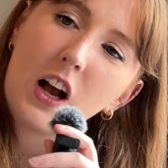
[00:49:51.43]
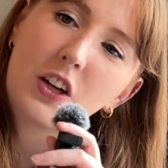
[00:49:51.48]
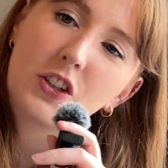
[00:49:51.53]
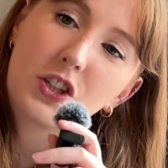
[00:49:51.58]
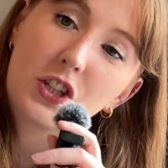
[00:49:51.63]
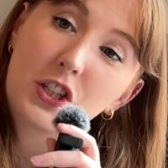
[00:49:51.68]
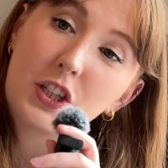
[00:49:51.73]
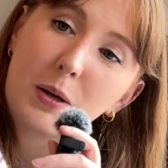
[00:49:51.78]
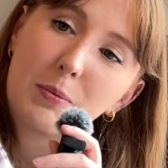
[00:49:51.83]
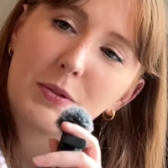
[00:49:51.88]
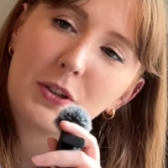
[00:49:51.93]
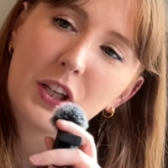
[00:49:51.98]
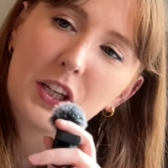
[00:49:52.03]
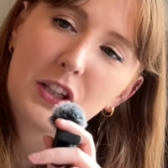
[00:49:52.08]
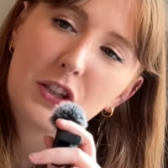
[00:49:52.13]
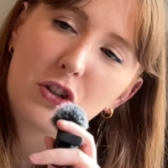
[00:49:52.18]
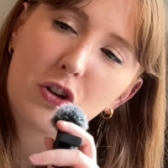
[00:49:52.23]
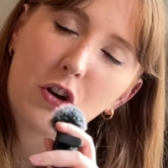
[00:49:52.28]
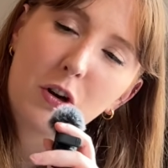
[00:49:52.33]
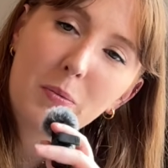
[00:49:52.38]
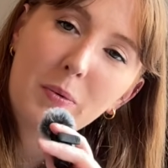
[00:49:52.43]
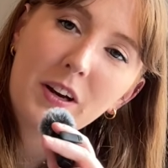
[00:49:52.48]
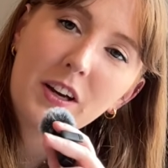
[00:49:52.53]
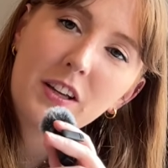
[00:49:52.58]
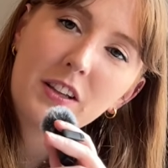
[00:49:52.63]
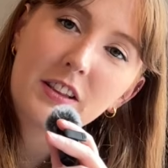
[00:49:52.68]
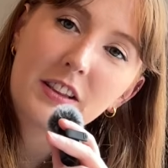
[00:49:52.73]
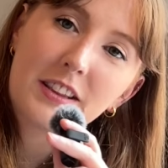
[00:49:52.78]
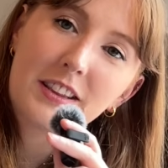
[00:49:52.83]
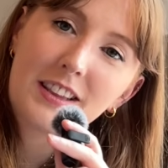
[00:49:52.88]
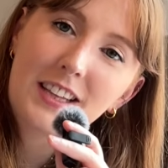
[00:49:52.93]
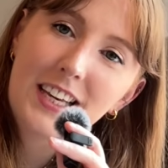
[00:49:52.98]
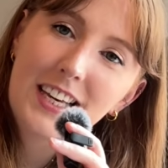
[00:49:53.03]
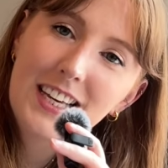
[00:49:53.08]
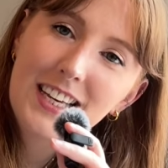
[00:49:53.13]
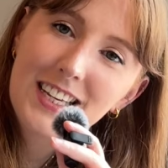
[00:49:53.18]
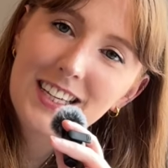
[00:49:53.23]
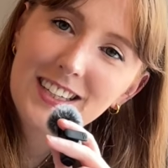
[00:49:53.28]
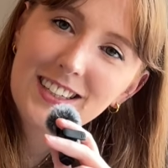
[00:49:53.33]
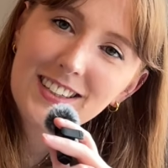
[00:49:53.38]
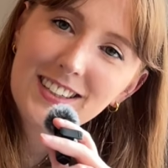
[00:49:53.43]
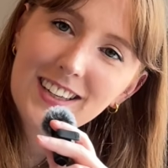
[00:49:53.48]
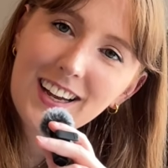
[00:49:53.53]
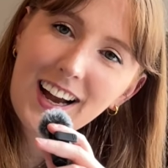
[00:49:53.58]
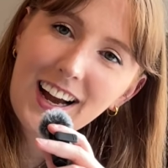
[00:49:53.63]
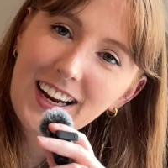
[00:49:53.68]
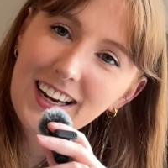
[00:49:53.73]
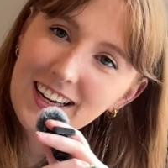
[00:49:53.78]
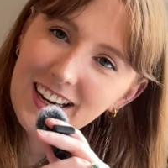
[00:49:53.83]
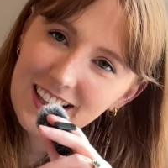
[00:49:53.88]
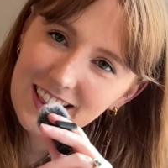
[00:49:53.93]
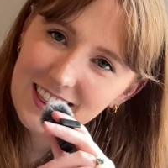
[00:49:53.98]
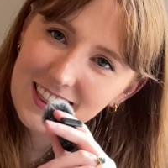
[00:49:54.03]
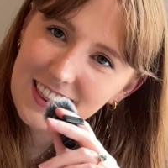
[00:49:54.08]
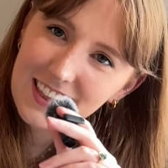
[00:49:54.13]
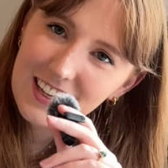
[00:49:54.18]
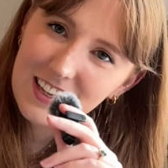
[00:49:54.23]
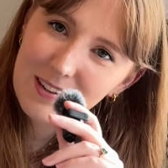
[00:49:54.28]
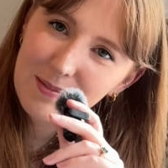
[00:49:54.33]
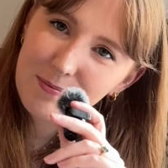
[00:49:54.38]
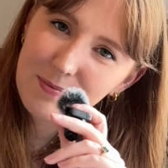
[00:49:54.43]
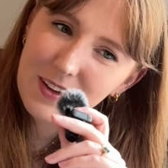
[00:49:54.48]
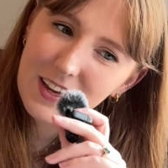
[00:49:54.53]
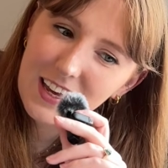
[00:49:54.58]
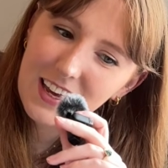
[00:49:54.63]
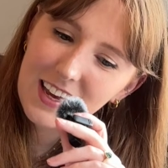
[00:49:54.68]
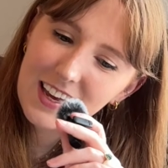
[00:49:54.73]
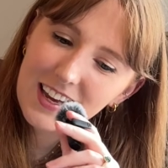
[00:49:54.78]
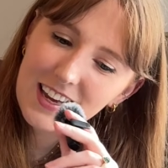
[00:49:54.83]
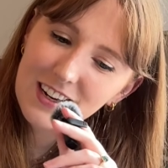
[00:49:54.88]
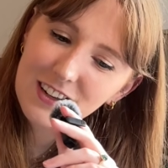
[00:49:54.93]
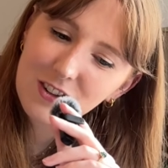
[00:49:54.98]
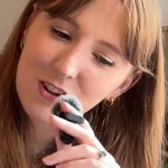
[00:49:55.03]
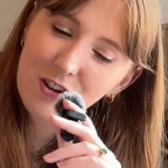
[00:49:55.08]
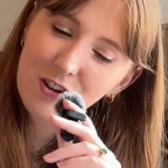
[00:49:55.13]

just a couple things to talk about. These, I knit them in